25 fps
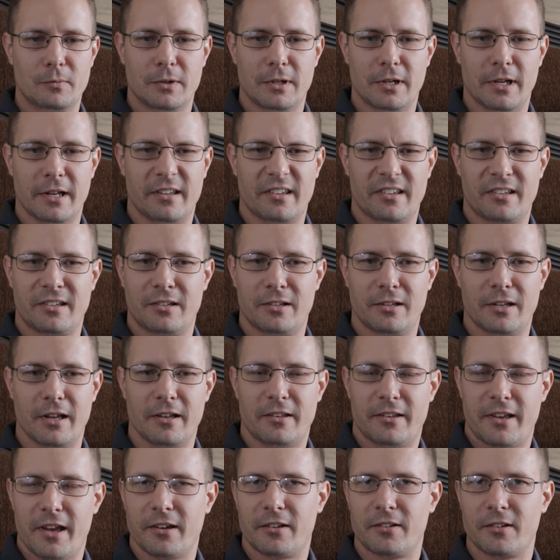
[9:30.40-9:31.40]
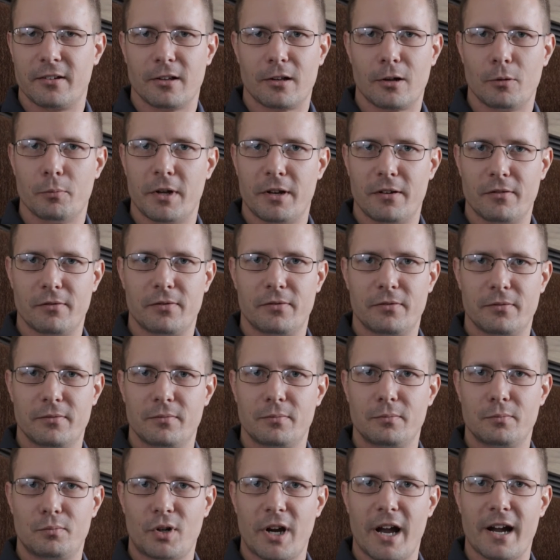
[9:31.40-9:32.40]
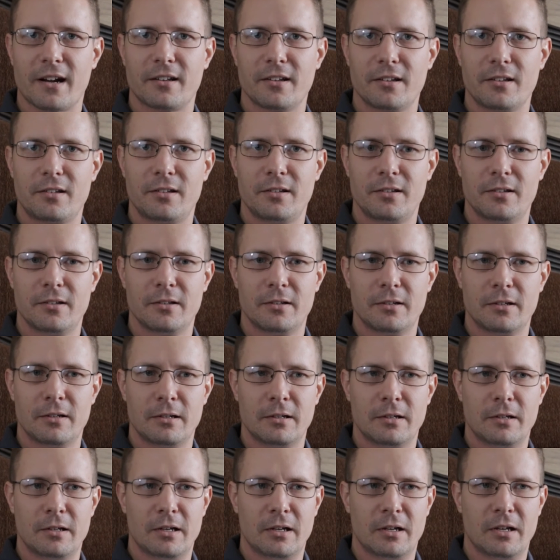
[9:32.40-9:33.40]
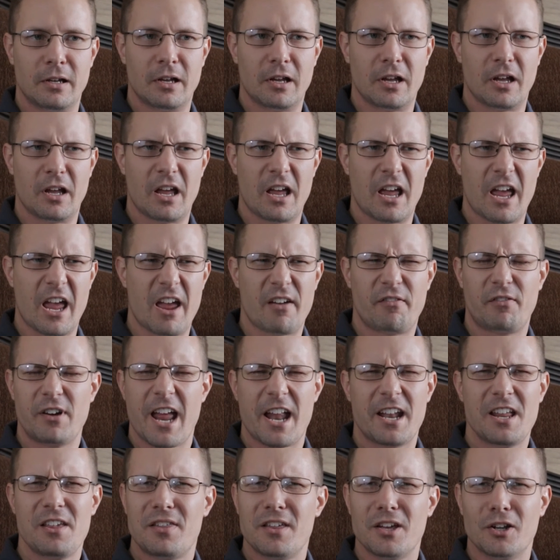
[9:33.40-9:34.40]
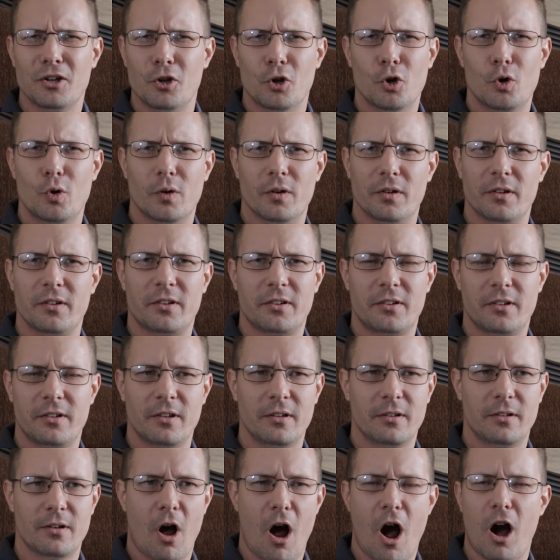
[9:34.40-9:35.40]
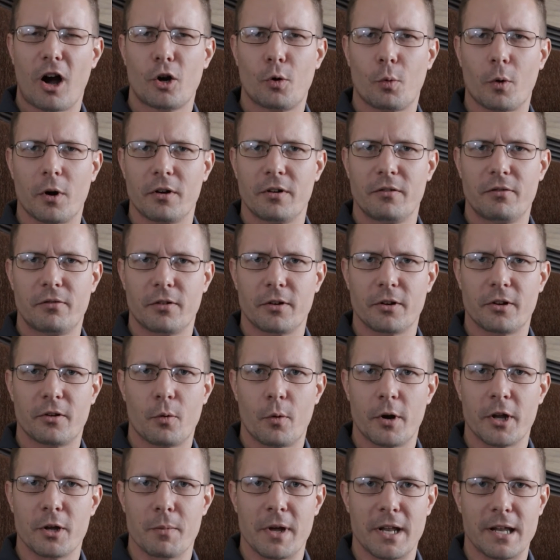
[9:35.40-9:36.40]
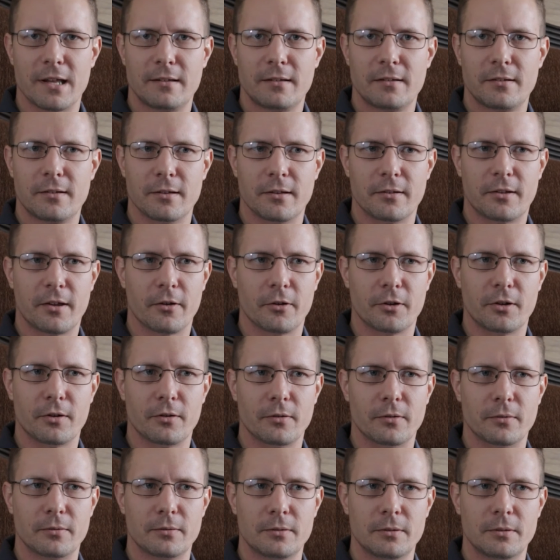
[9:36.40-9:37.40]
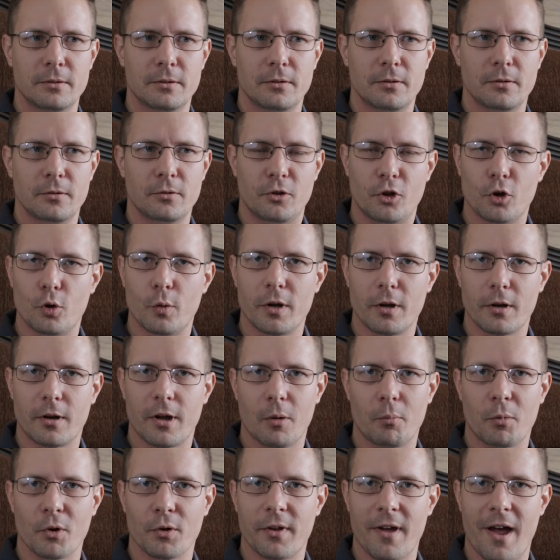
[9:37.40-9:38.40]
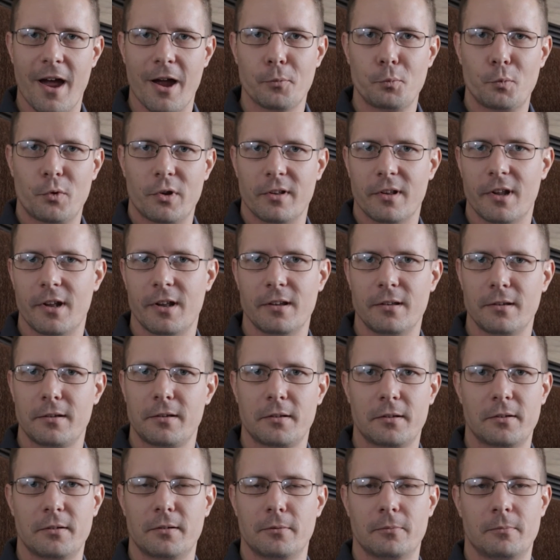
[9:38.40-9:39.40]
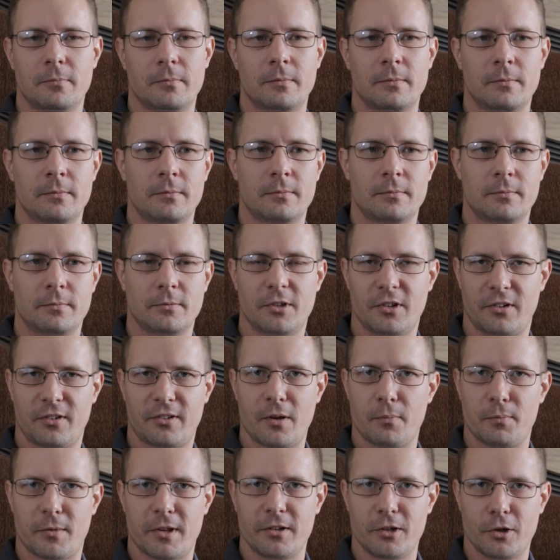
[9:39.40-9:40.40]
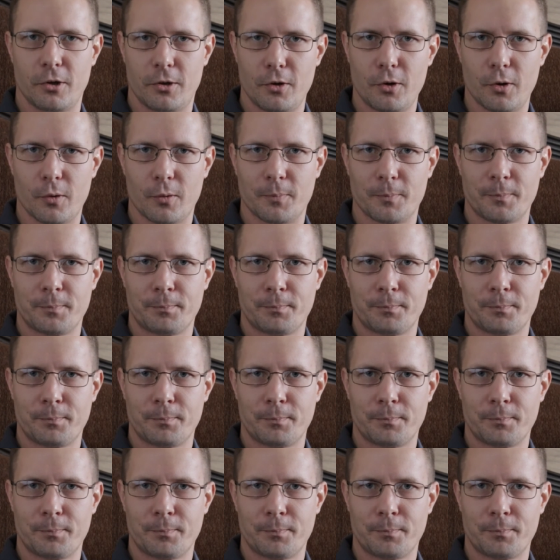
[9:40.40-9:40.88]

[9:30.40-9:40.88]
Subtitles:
It takes a little bit of practice. Anything new is awkward for 20 minutes until you do it a couple times, and then it's just something you do.